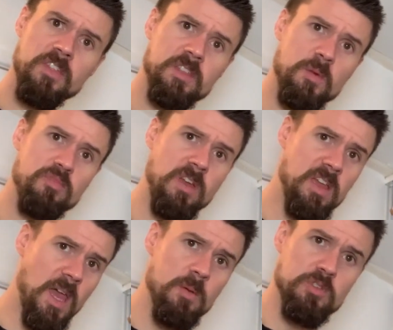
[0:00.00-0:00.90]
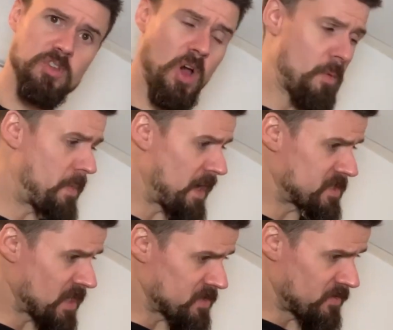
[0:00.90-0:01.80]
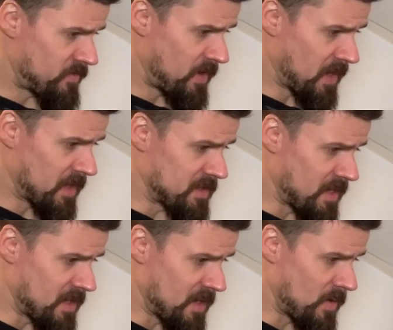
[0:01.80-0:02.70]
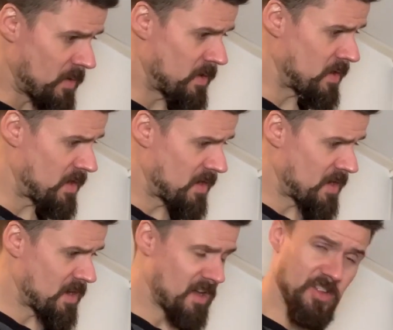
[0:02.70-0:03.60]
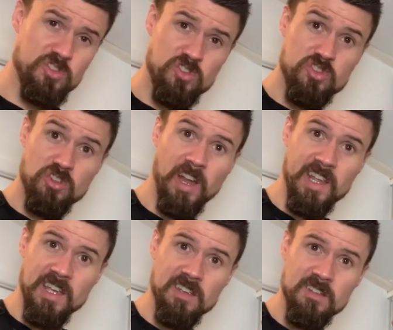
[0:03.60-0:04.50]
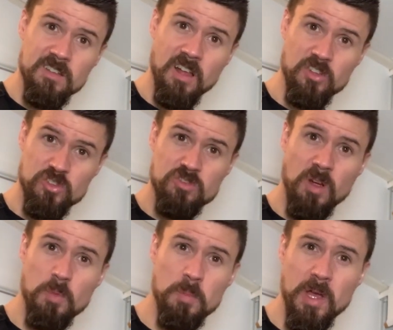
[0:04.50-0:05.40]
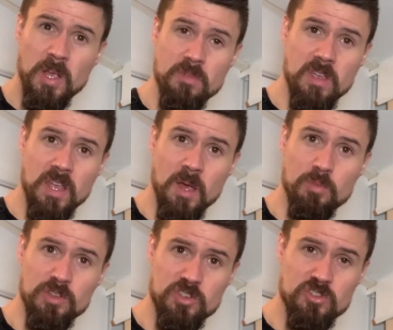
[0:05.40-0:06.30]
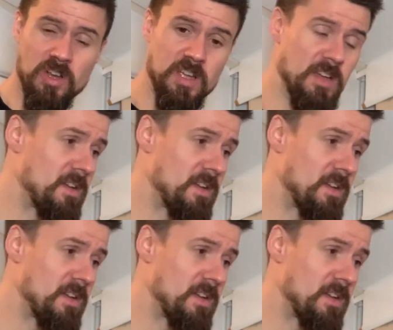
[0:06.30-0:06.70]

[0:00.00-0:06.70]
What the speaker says: I think the brake cable's got a better chance of fitting in there now. I'll just try it. I'll just grab a bit of brake cable and try it.